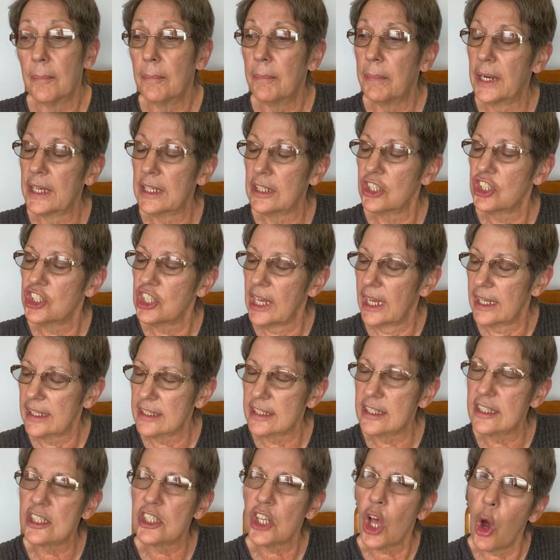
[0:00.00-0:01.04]
but she had
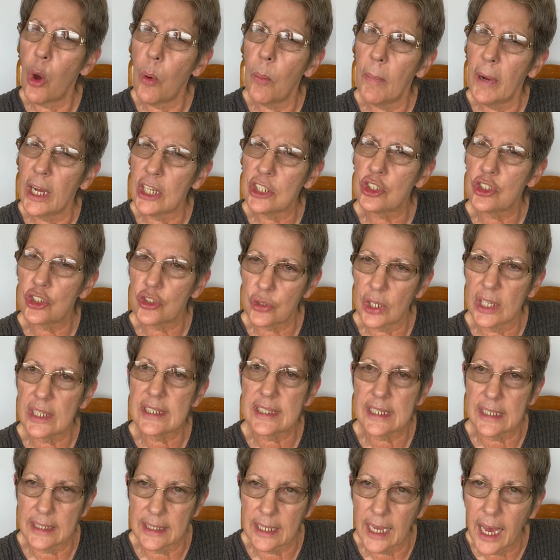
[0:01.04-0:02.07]
so much trust
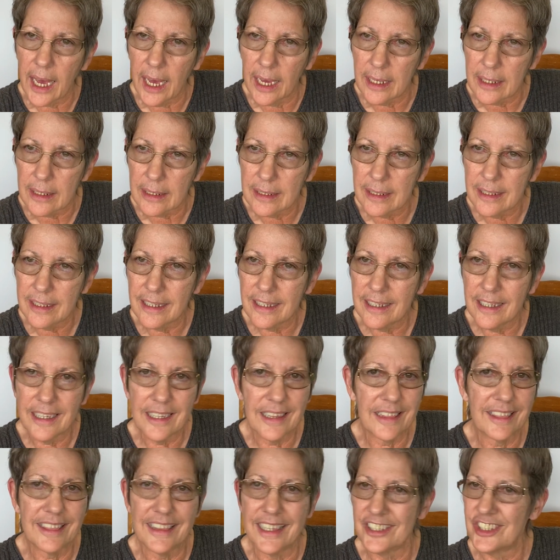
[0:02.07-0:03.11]
in God
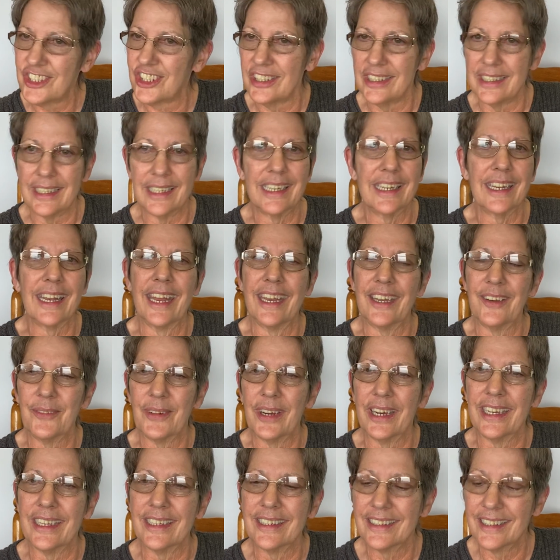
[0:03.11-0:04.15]
that she did it
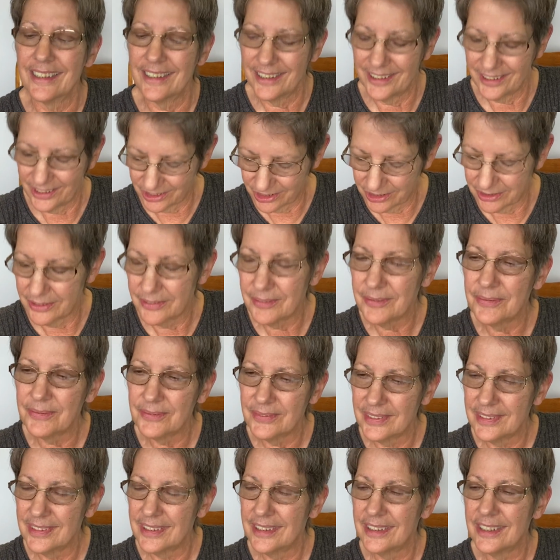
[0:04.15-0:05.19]
anyway.
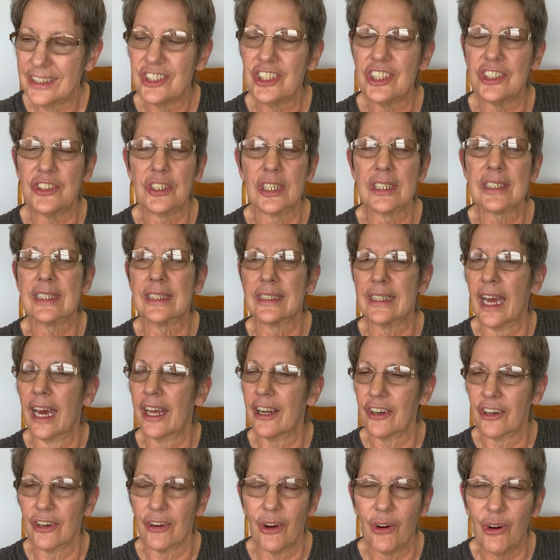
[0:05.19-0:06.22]
She trusted God
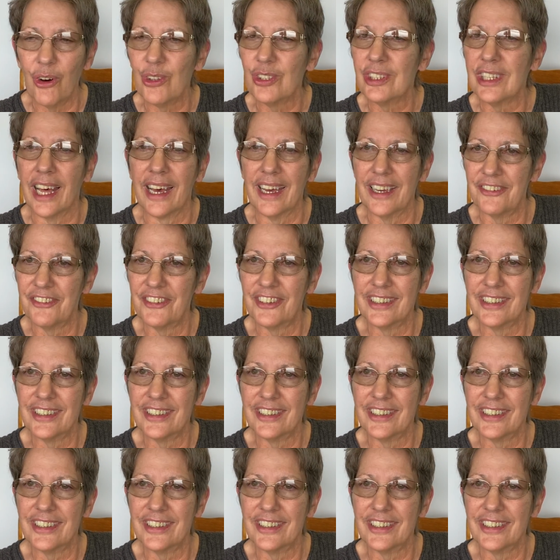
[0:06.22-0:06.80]
her whole life.